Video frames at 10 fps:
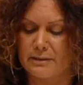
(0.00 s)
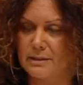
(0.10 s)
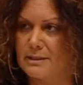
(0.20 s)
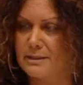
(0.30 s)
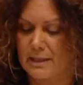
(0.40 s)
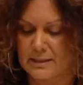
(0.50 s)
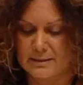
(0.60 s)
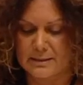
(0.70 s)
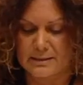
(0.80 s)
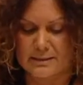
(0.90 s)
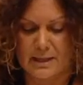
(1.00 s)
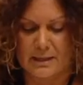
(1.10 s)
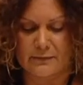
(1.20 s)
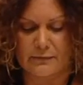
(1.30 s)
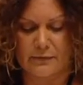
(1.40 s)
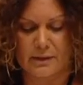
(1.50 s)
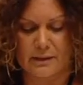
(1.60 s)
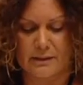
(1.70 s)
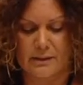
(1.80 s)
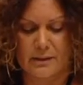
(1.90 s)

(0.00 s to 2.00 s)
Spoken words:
to discuss this out of fear